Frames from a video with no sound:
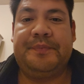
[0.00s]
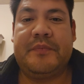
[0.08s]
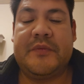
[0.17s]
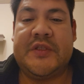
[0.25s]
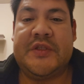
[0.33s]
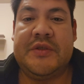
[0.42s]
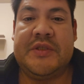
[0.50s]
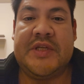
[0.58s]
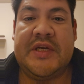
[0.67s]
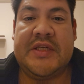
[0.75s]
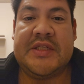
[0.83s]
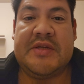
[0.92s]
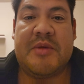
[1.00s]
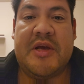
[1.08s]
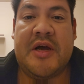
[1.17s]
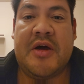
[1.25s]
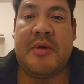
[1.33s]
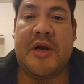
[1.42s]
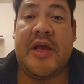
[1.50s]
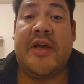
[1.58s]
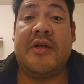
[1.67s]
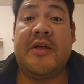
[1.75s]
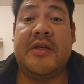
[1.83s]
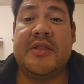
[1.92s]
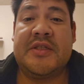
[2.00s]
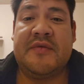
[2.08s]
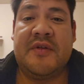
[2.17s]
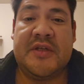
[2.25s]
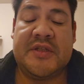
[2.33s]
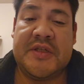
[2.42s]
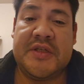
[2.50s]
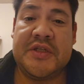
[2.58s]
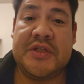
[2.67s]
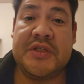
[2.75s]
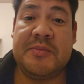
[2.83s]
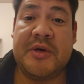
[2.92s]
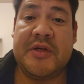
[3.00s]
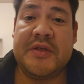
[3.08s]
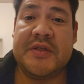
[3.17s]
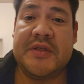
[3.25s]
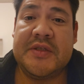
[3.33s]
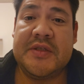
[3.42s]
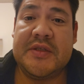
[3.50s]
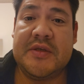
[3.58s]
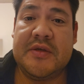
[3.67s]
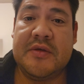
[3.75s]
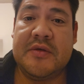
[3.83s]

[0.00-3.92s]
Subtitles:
It's used to estimate how many alien civilizations might exist.